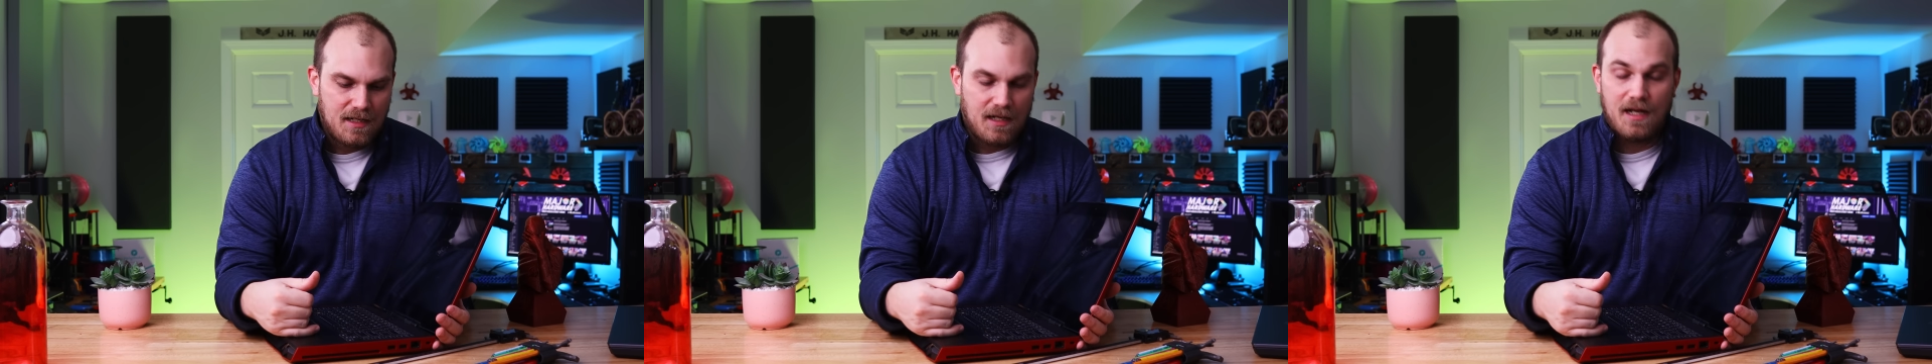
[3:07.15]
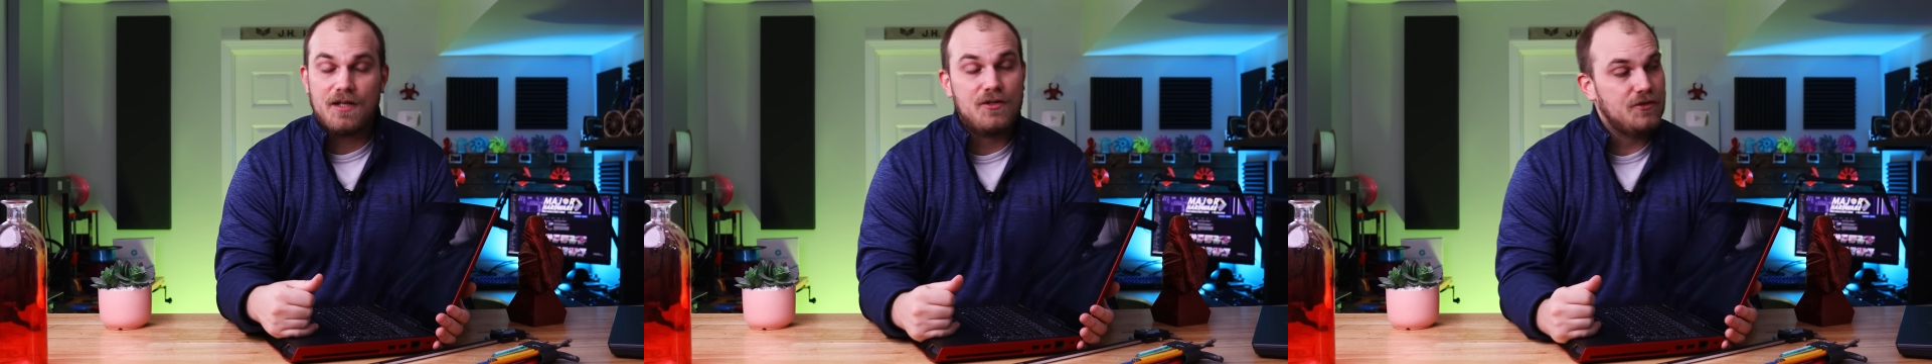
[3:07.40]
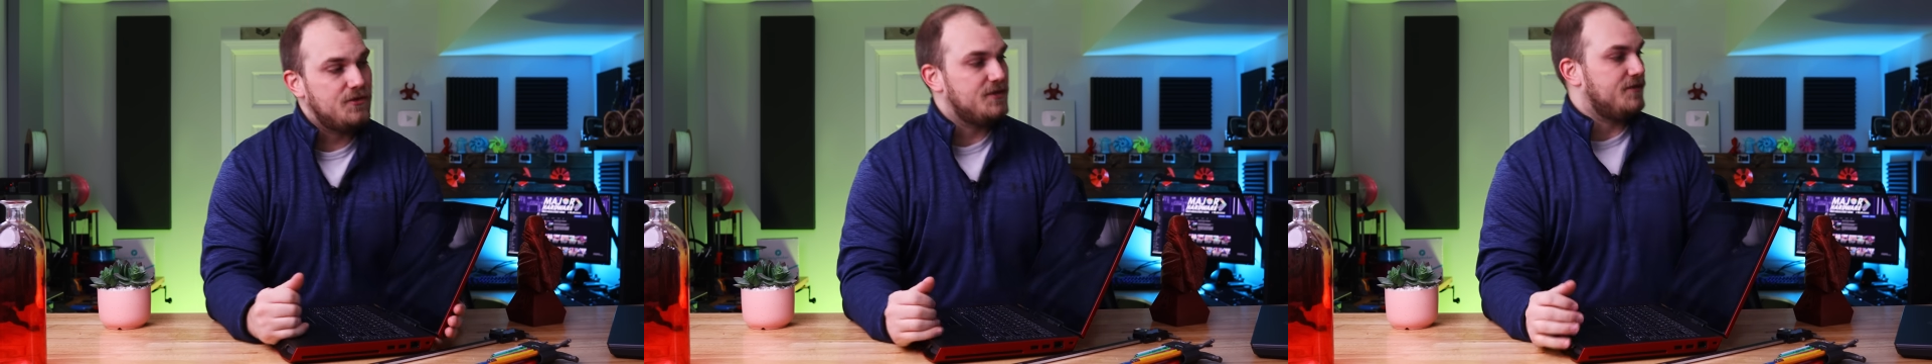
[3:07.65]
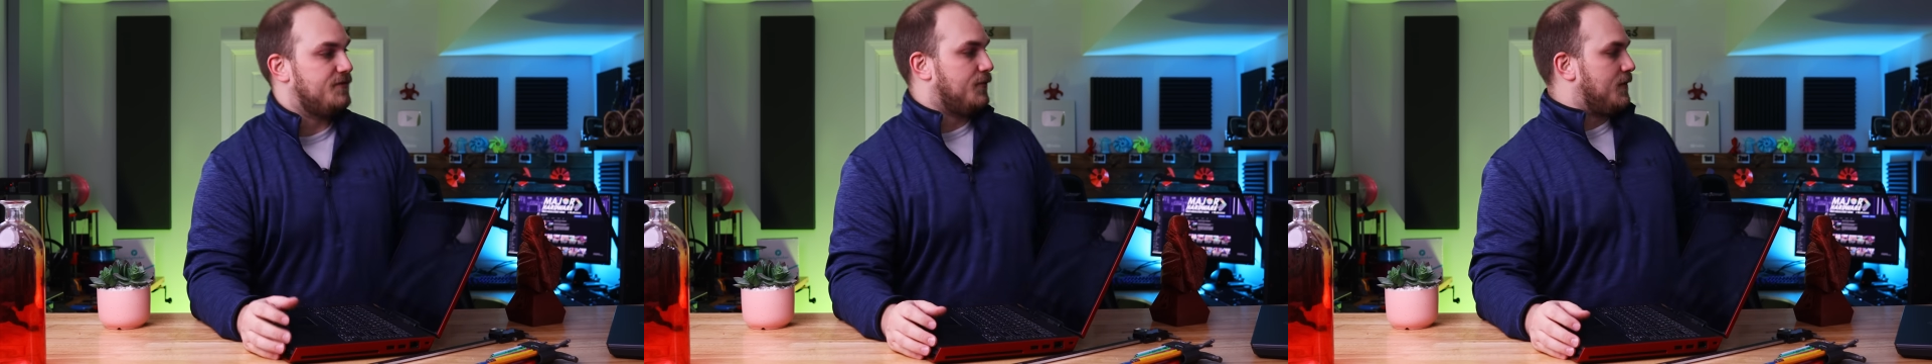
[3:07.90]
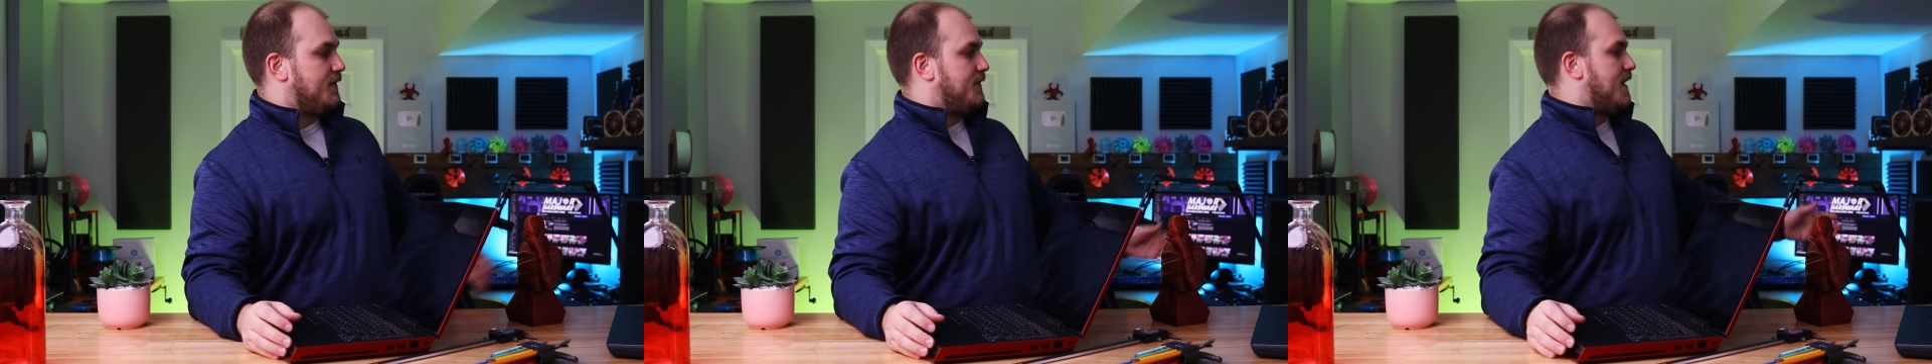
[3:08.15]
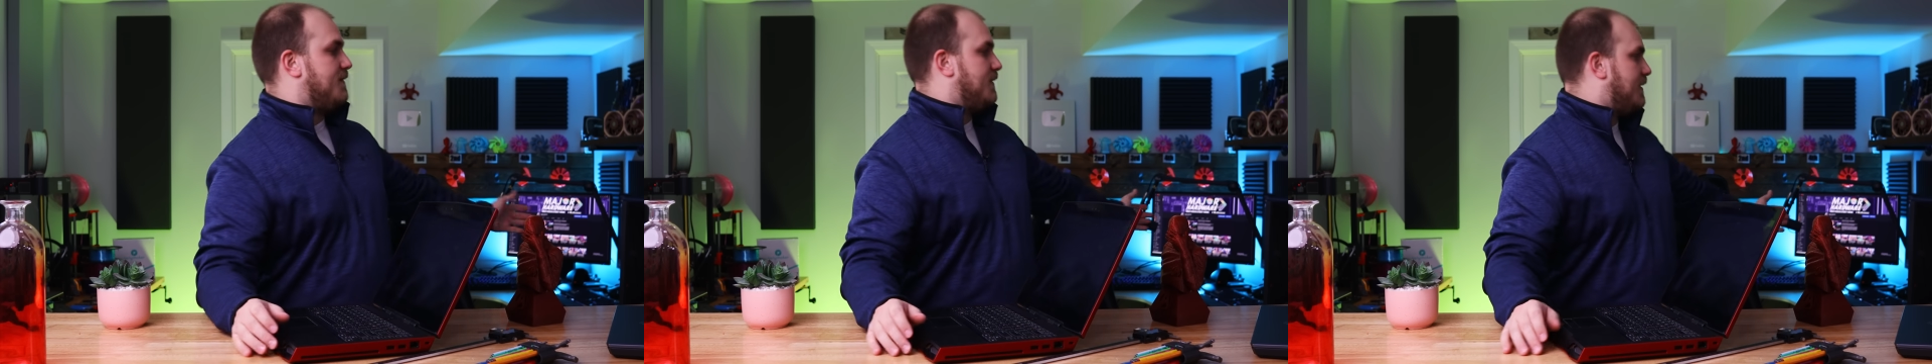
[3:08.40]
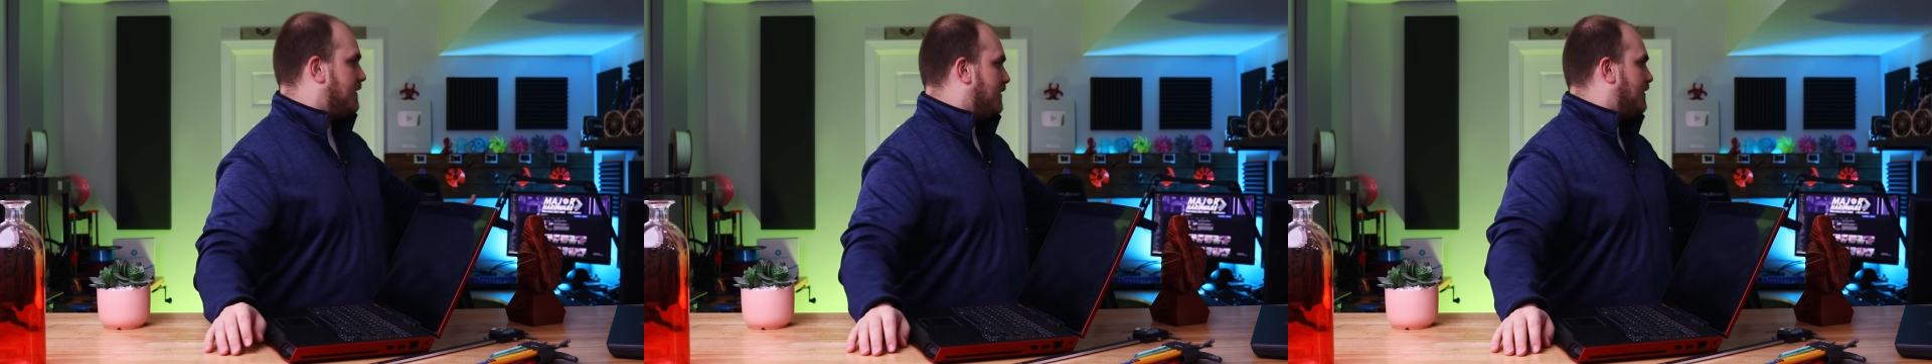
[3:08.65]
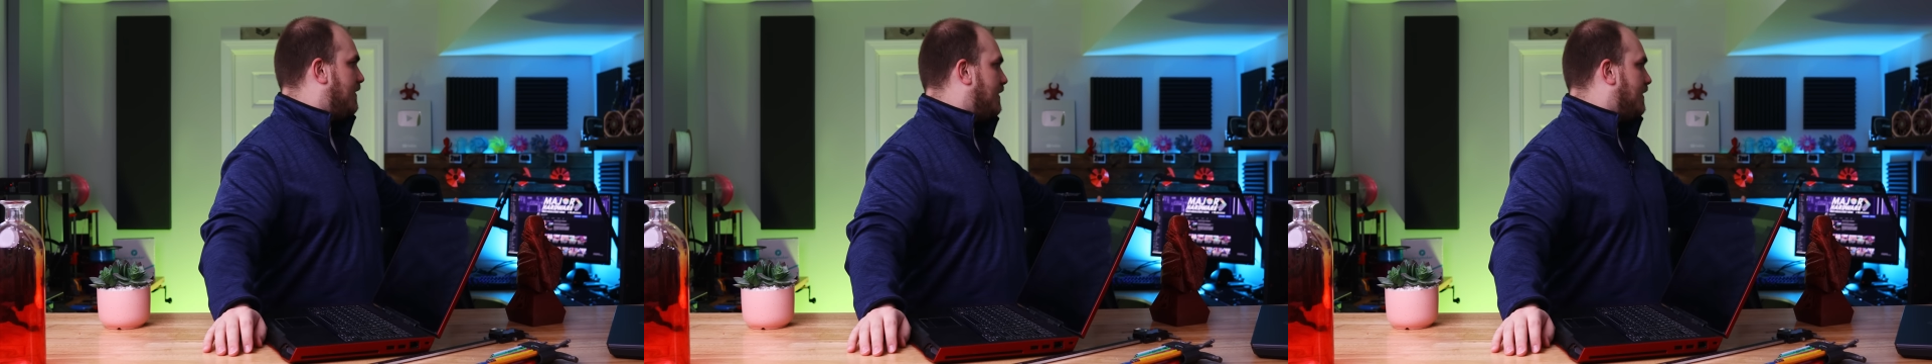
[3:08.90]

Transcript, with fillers: Uh, I used a 4500 or